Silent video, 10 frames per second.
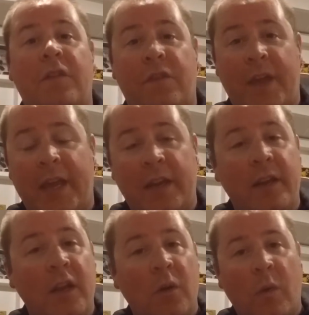
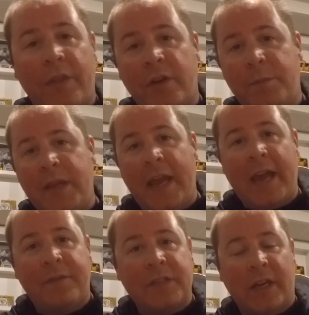fan, whether it be
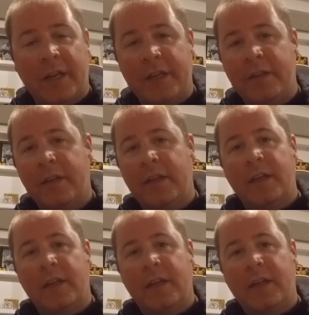half ton,